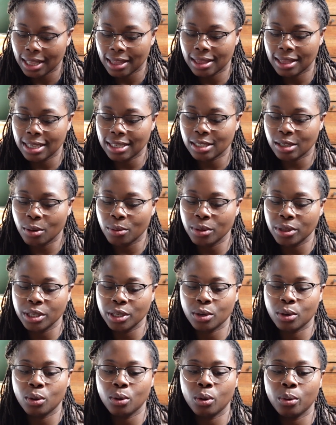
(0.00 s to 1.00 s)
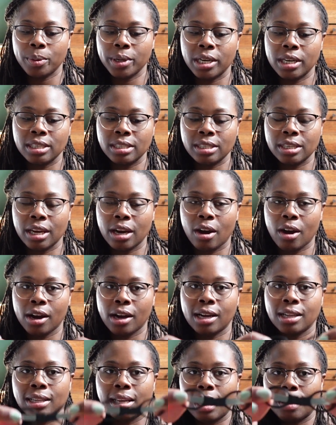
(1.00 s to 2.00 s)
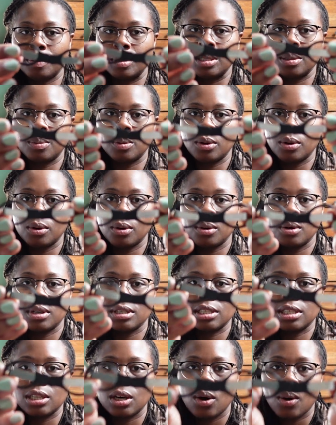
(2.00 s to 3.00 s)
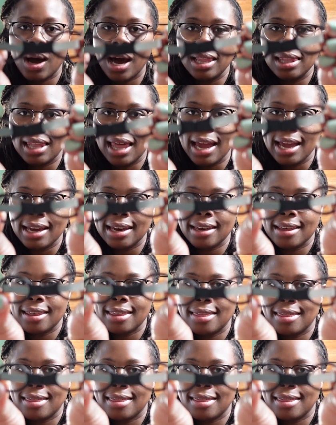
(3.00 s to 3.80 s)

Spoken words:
These are really cool because they are collapsible. So I like